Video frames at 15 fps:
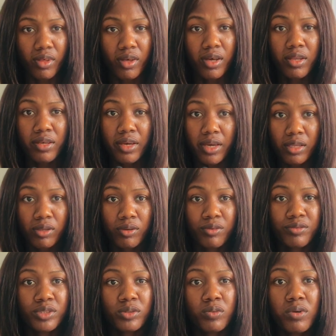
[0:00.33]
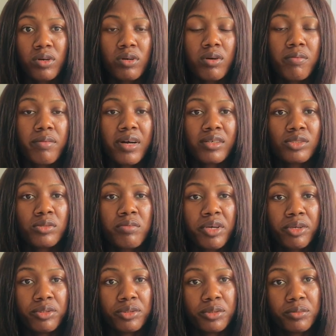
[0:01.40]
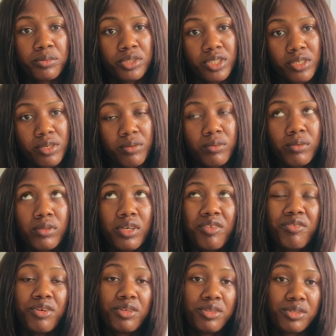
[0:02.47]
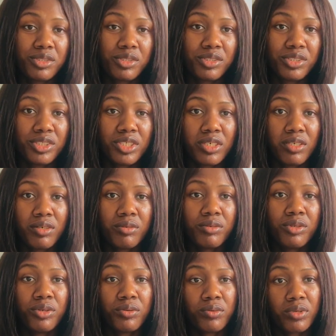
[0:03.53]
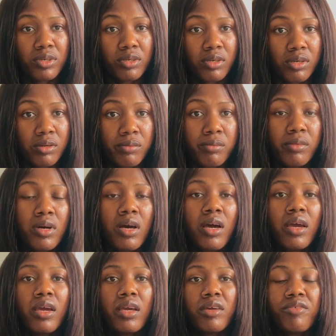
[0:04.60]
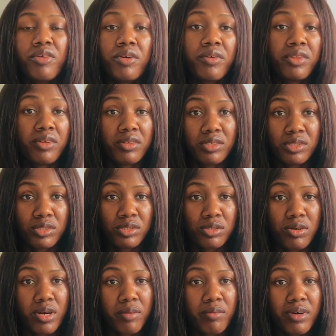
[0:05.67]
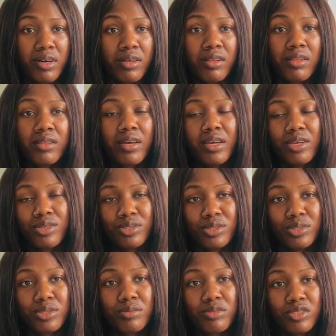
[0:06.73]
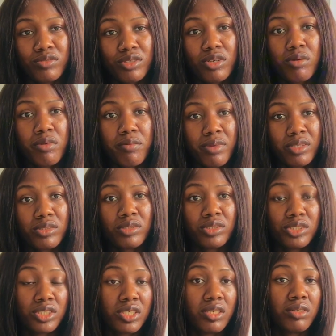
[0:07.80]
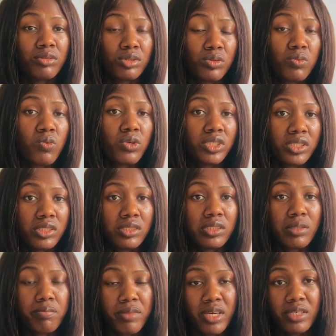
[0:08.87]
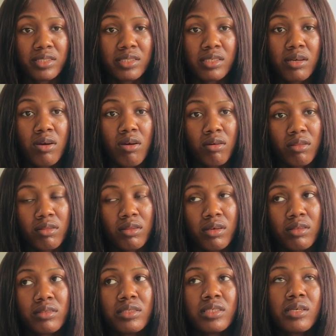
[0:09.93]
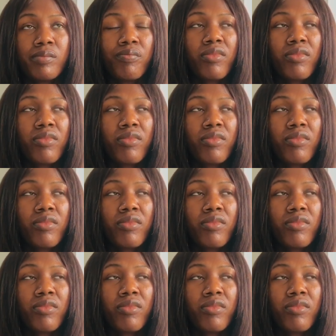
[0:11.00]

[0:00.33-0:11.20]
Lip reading: And hey loves, welcome back to my YouTube channel. If you're new to this channel, you're welcome. If you're a returning subscriber, thank you so much for coming back to this channel to watch this amazing content.